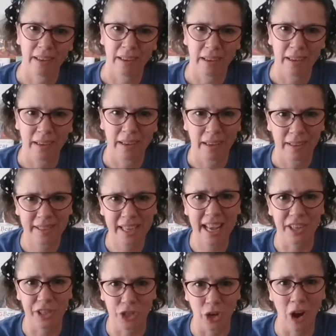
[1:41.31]
So it's kind
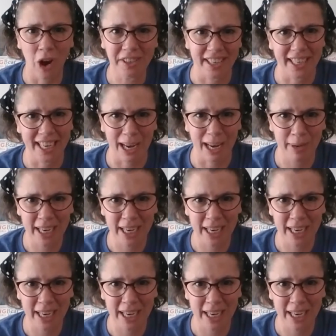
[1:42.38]
of daunting, Amy.